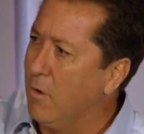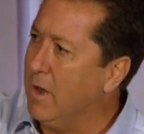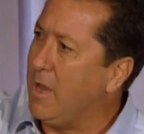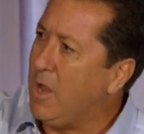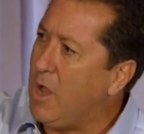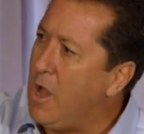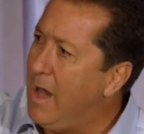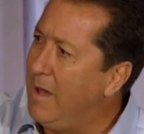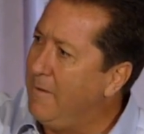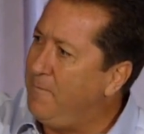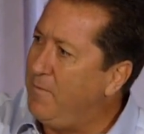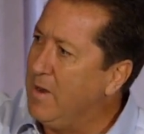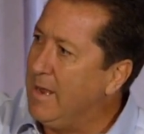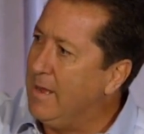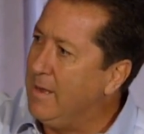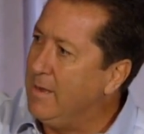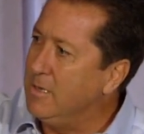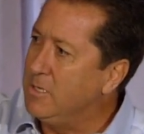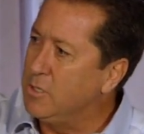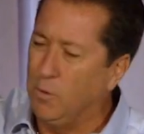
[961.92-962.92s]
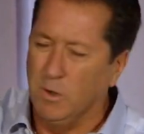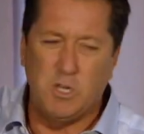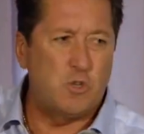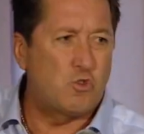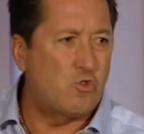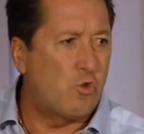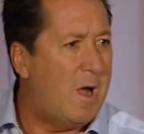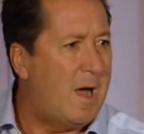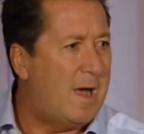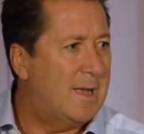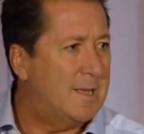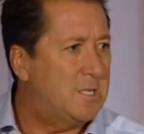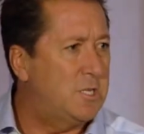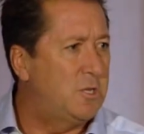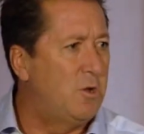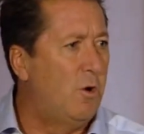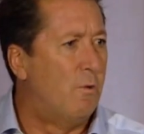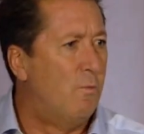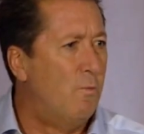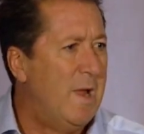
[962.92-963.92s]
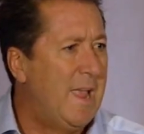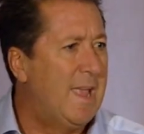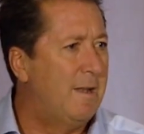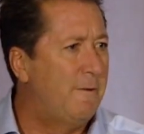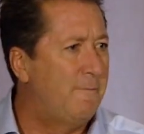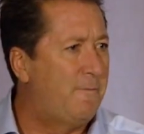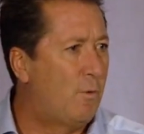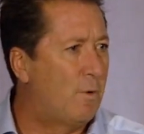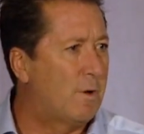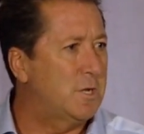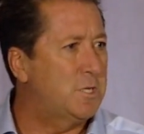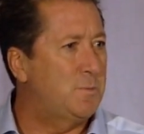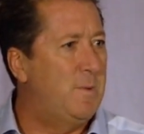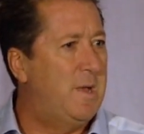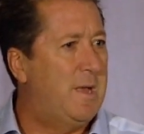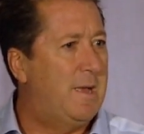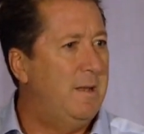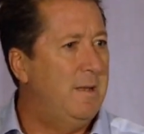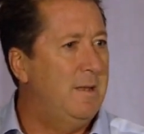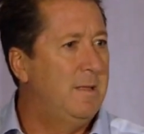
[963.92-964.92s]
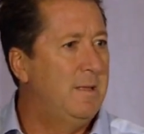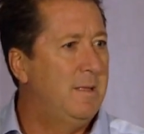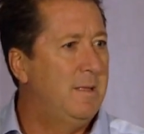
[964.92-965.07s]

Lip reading: or confidence or trust or reinforcement.